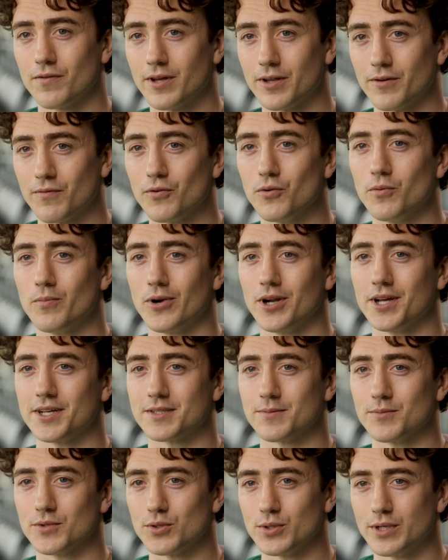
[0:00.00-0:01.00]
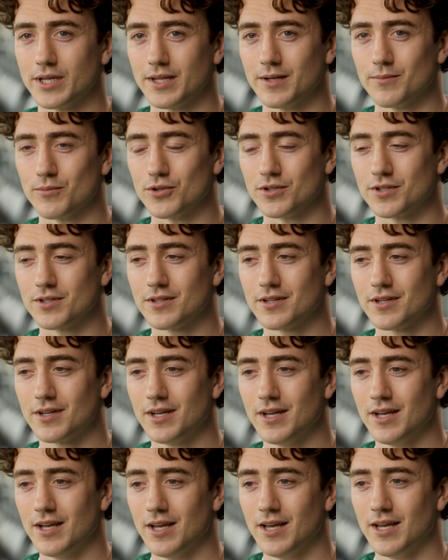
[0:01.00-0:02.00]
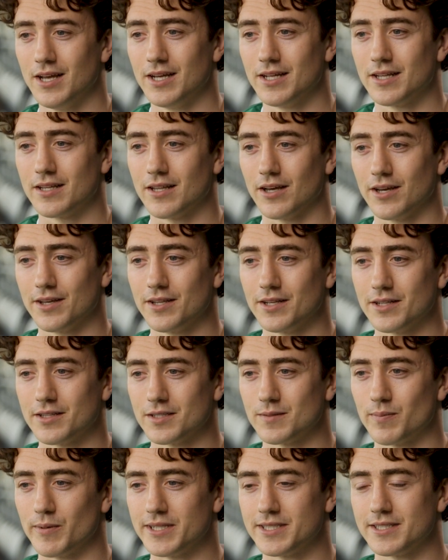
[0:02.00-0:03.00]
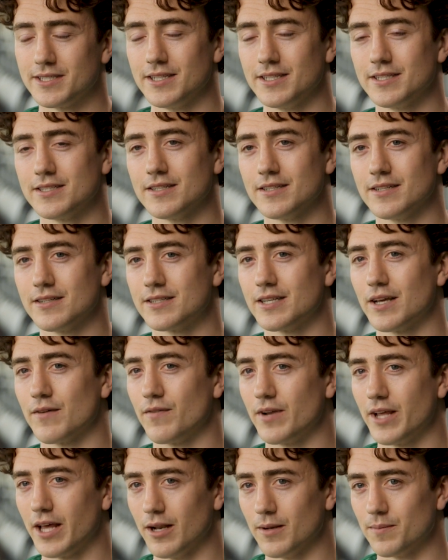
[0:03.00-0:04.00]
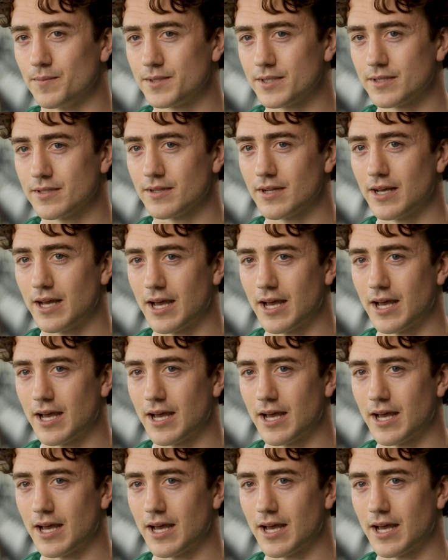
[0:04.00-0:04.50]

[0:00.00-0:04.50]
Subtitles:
Had a few breaks in between, but I think the split season definitely helps.